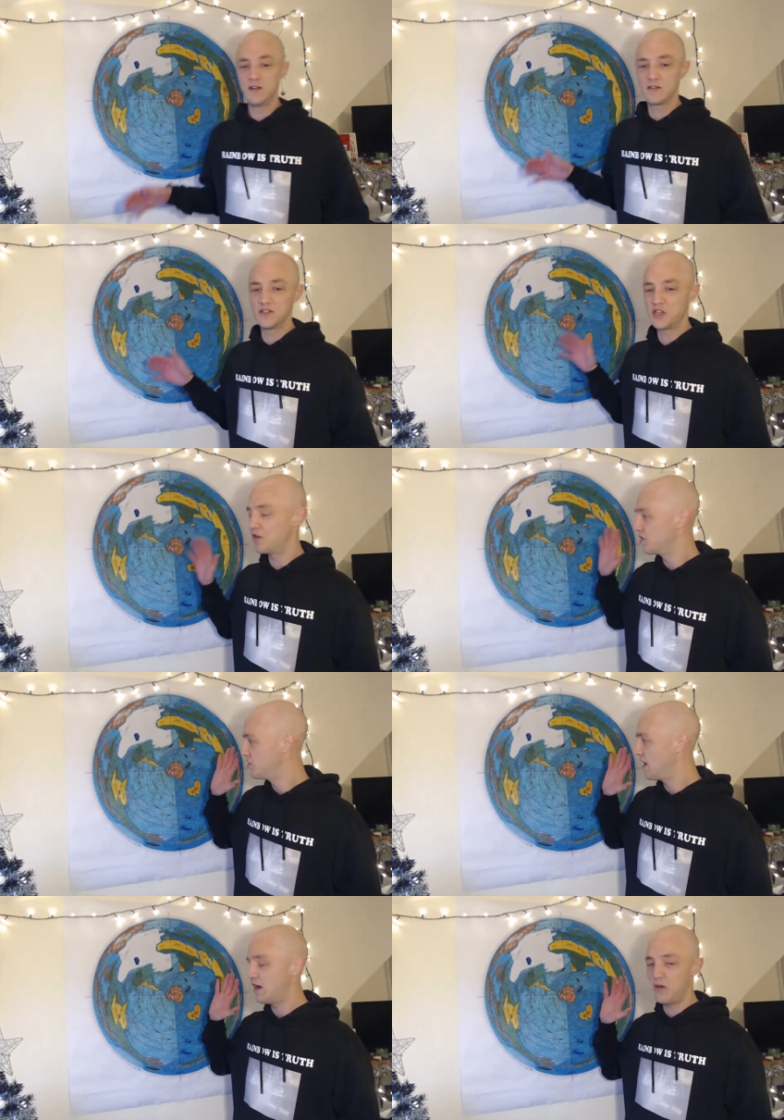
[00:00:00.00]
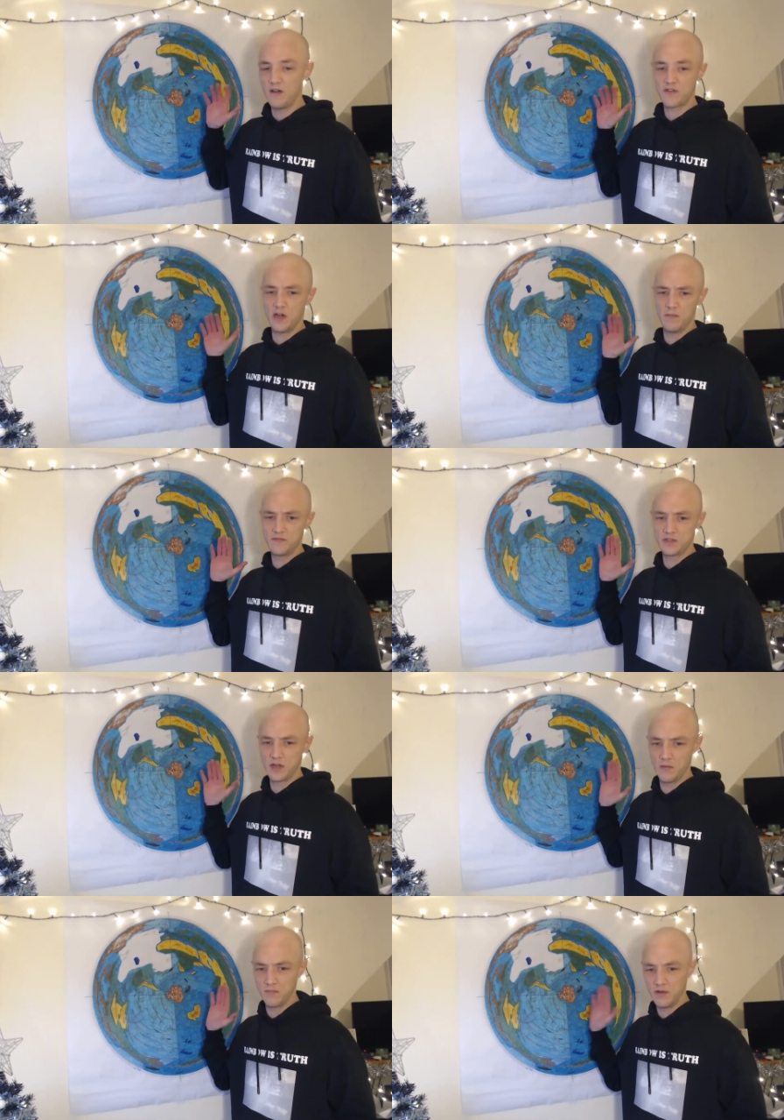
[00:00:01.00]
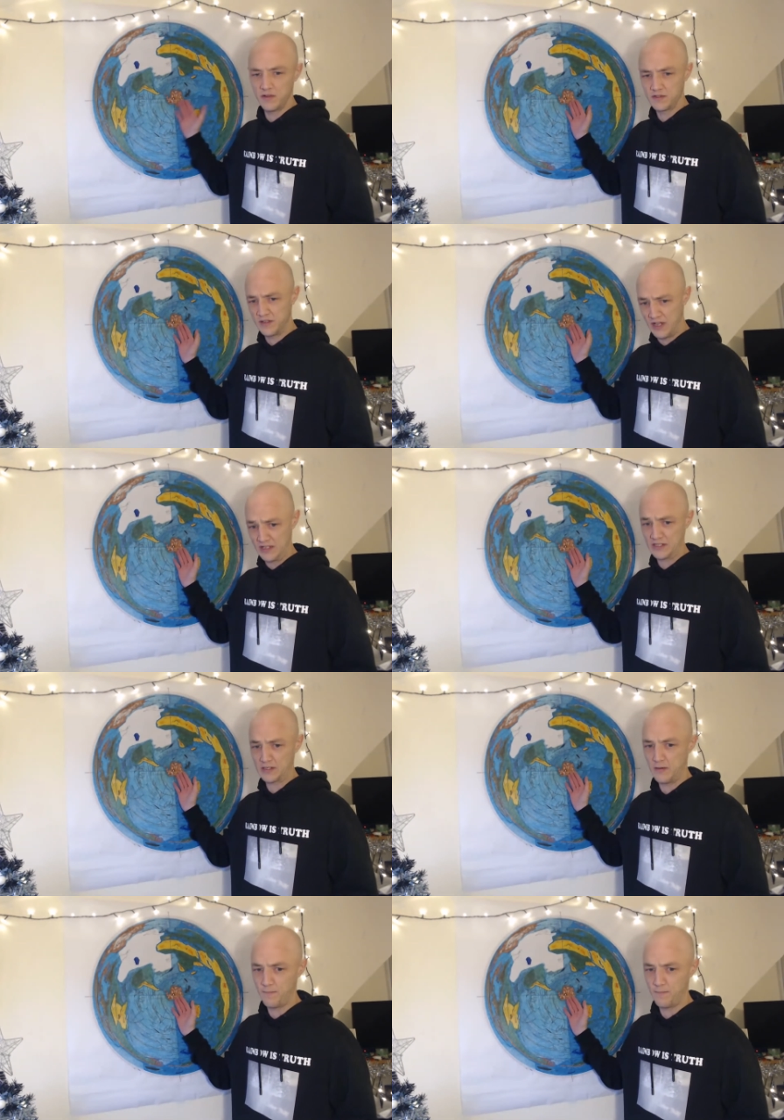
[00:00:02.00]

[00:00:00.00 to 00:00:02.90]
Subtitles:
to show you how I've come to this.